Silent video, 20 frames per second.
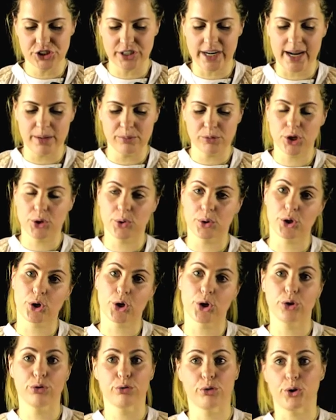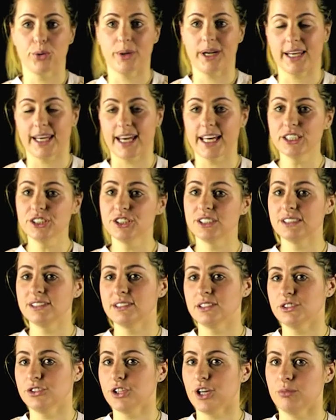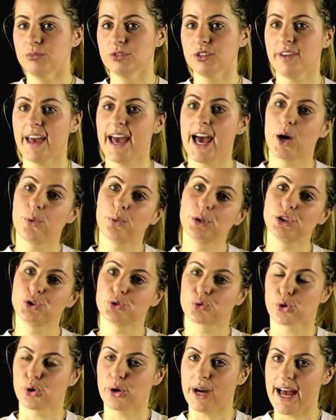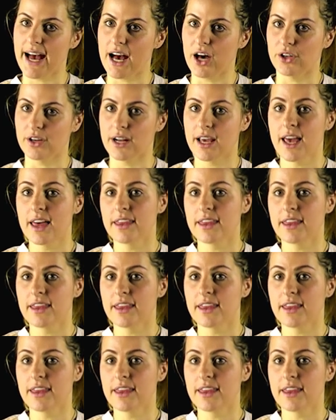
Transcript: I am going to go through it again just in terms of how we draw out